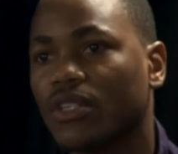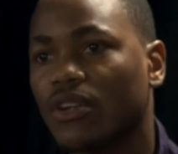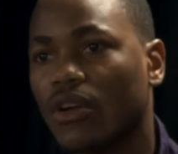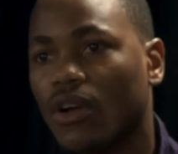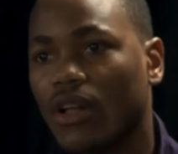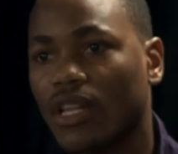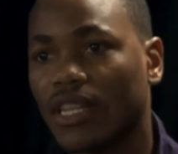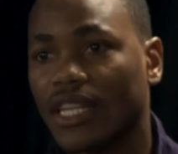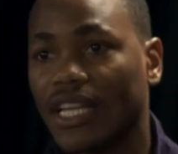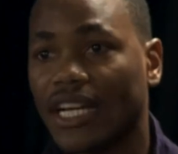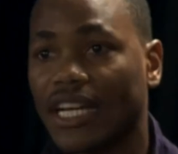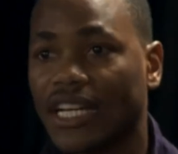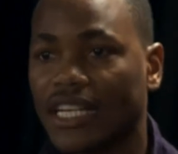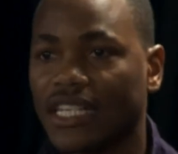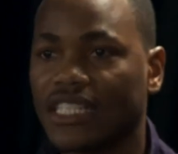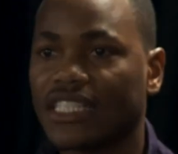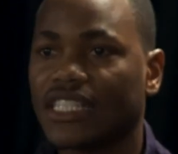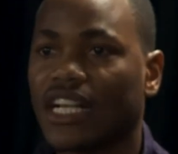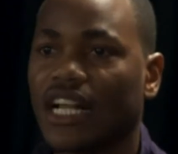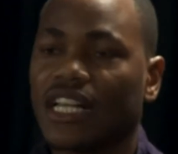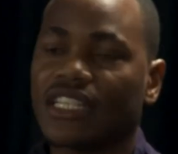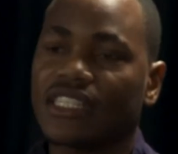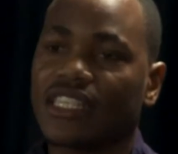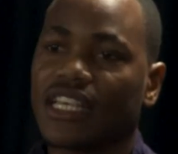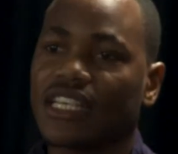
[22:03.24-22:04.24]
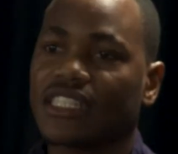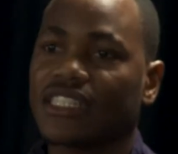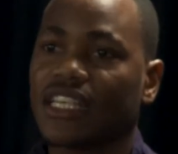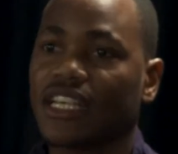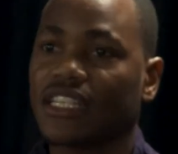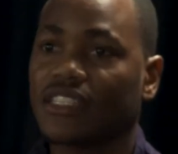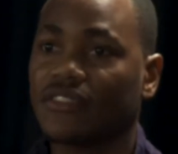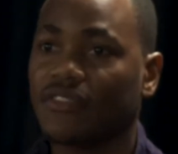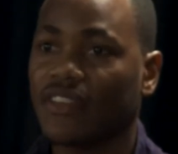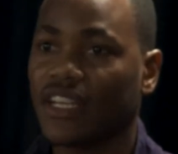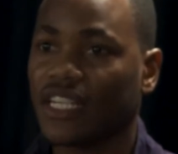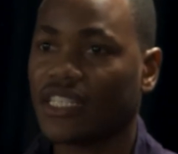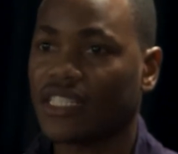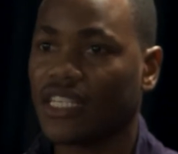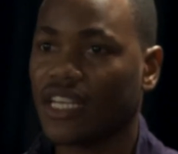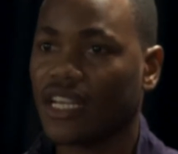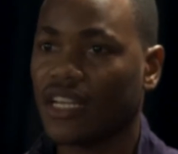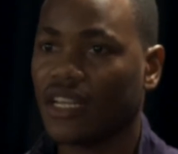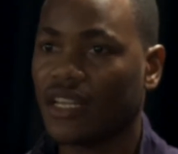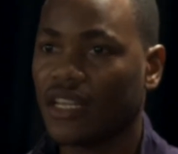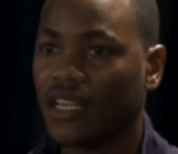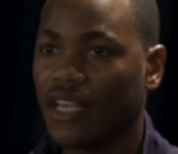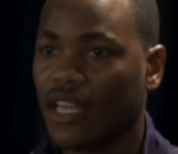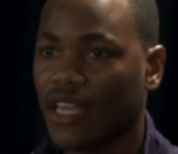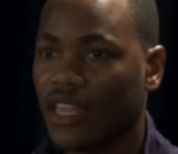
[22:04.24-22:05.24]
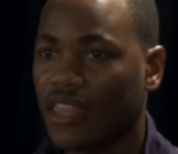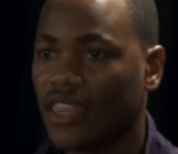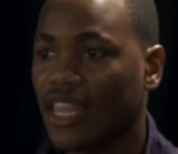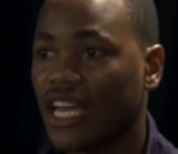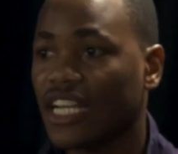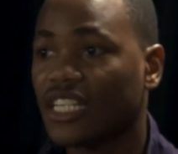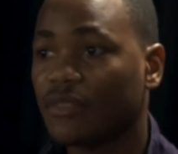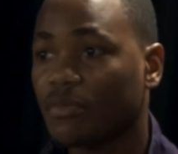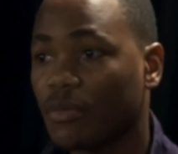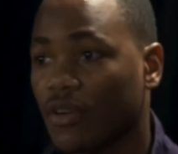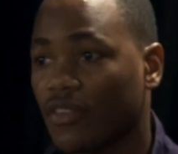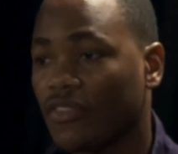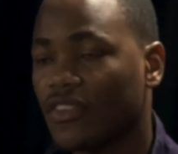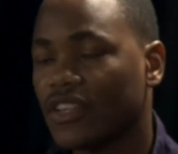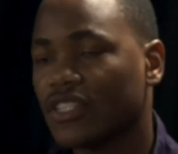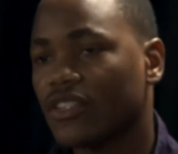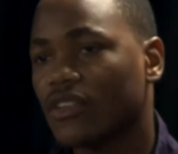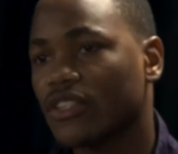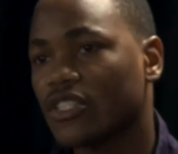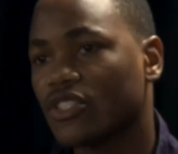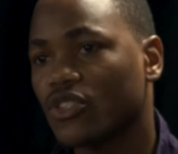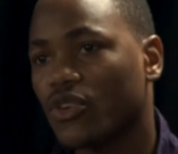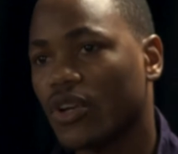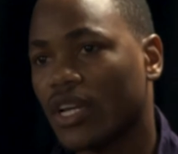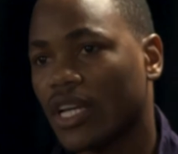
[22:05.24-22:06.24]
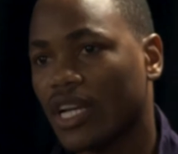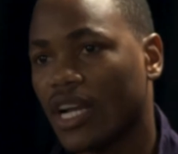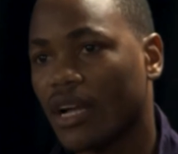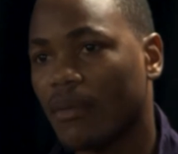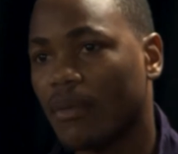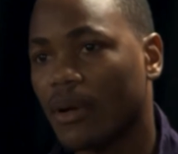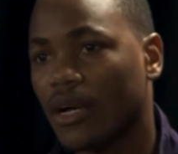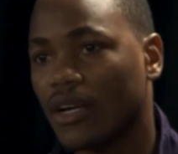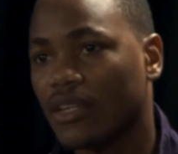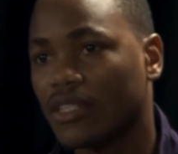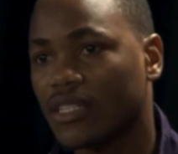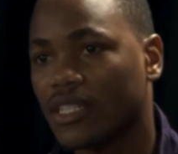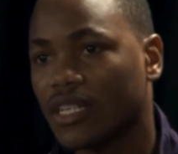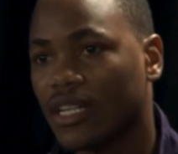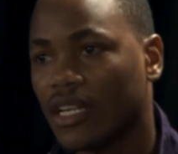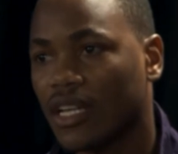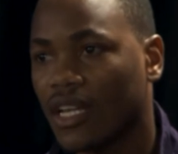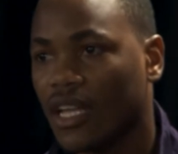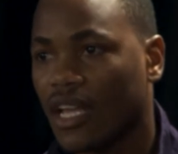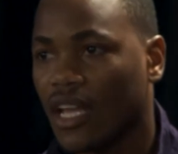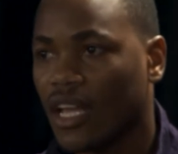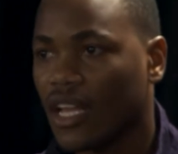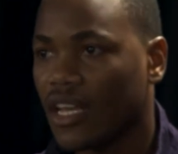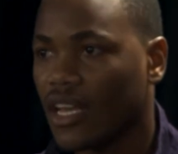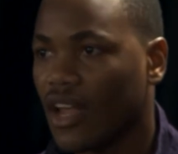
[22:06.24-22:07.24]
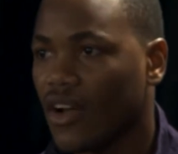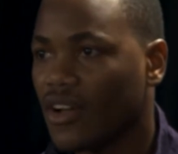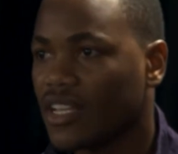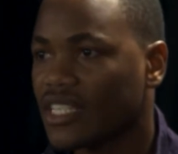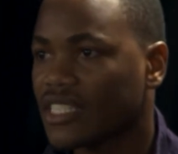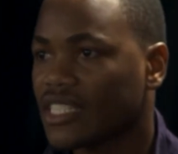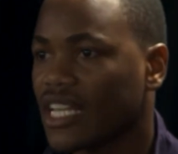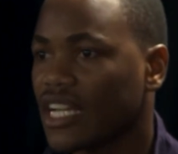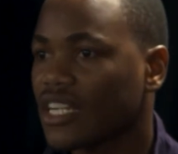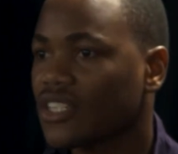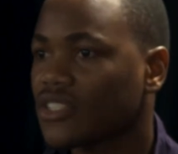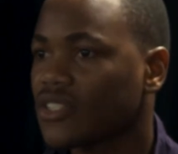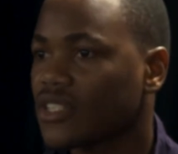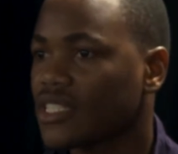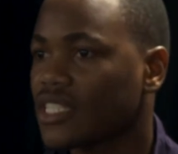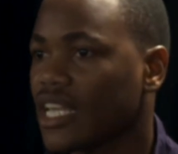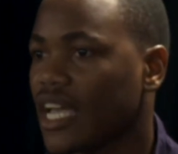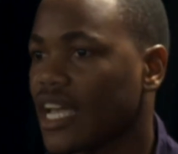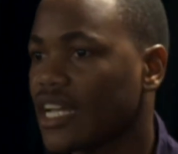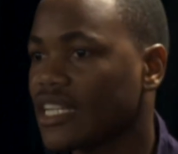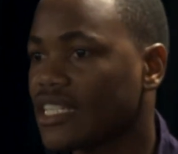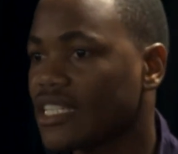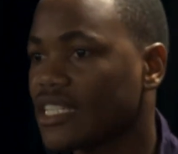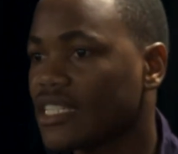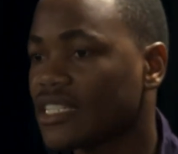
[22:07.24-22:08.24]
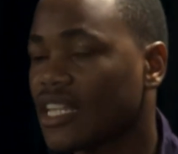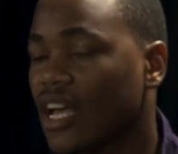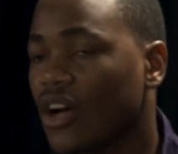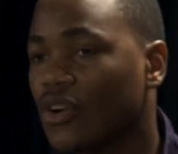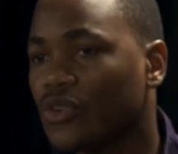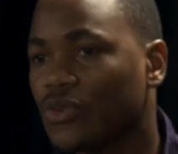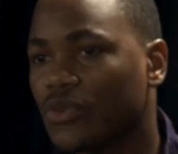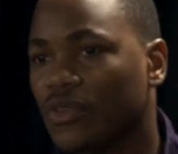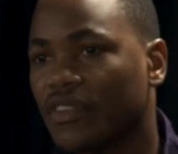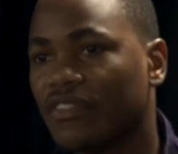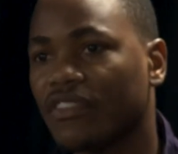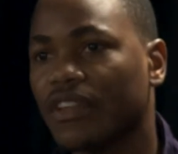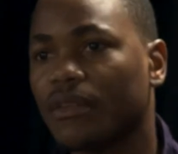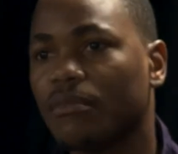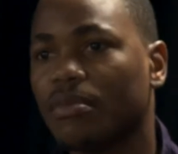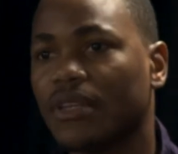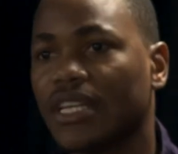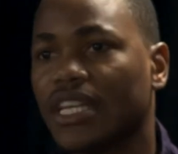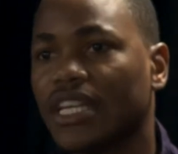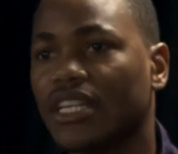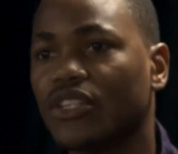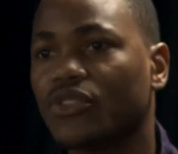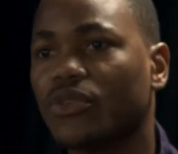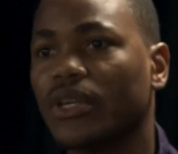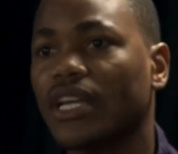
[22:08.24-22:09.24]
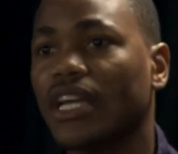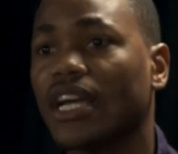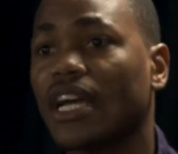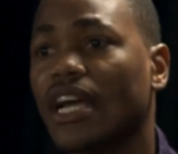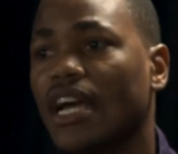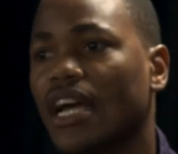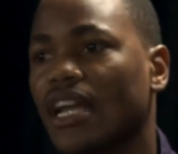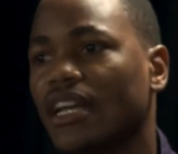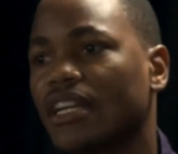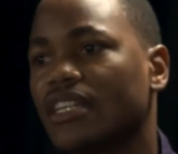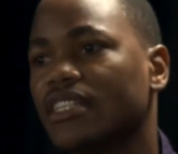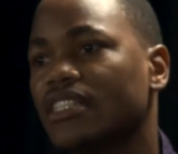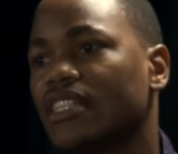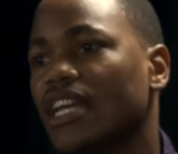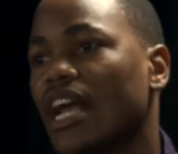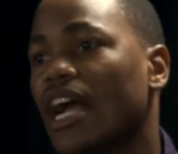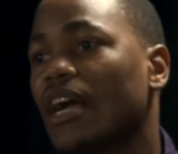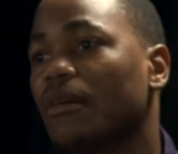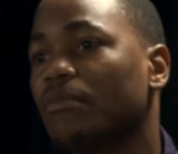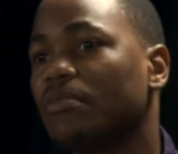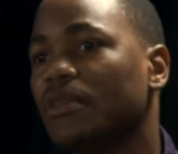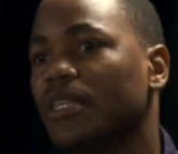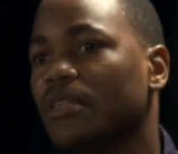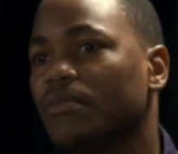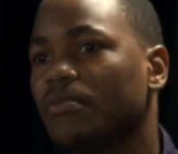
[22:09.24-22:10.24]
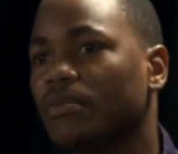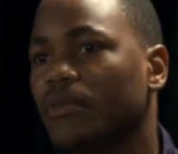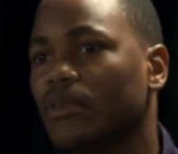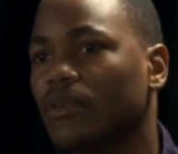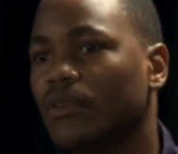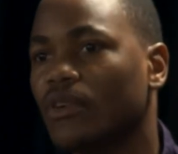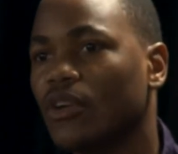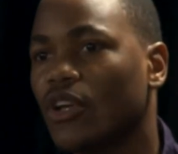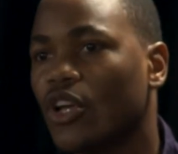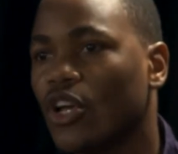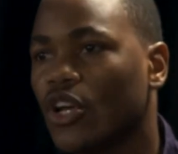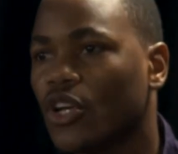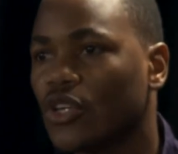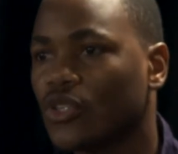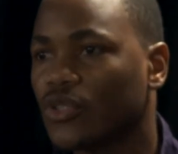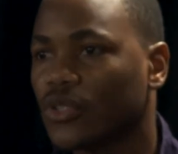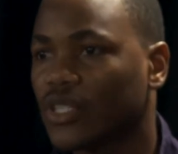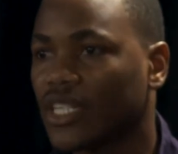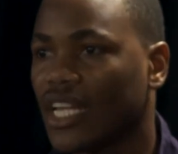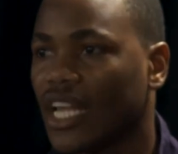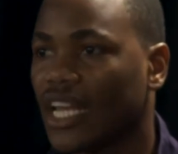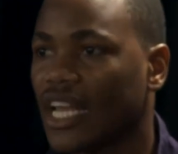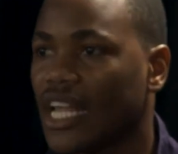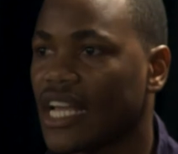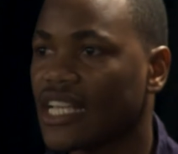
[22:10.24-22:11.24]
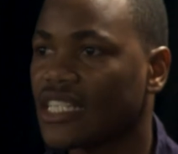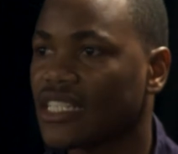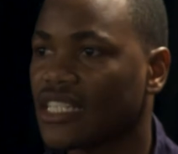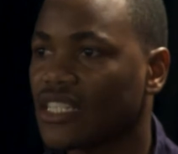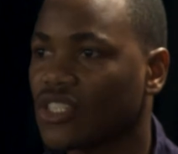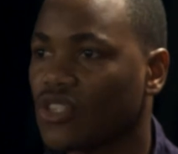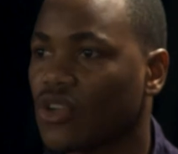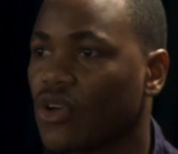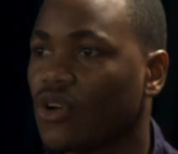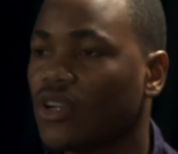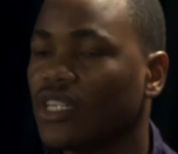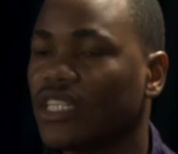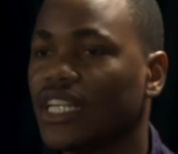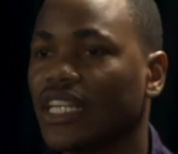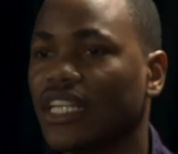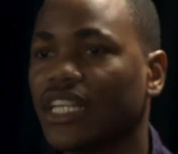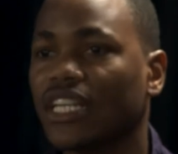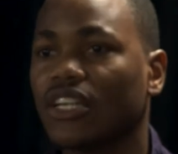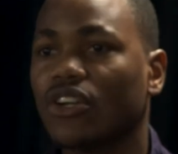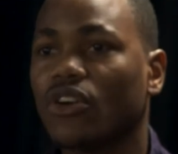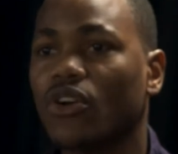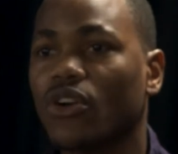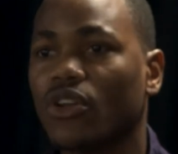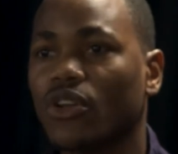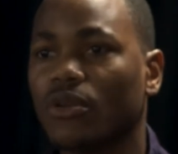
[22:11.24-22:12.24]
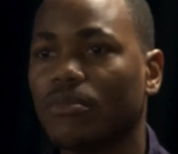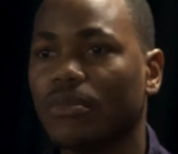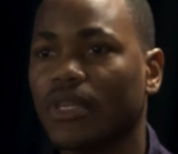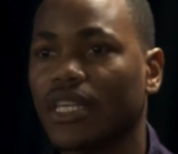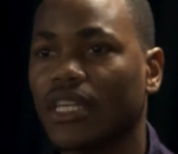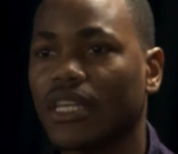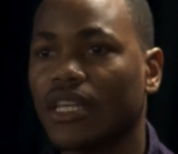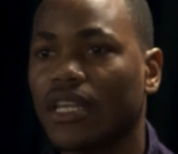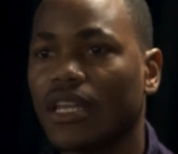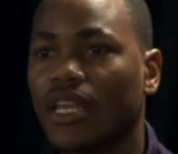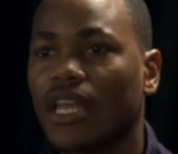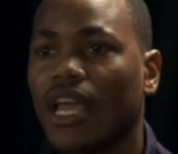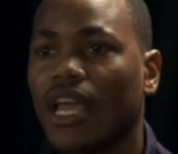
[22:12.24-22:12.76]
we call the critical success factor, mm-hmm. that Professor was talking about. Now, in such societies, how do we even begin to encourage young people to realize this golden economy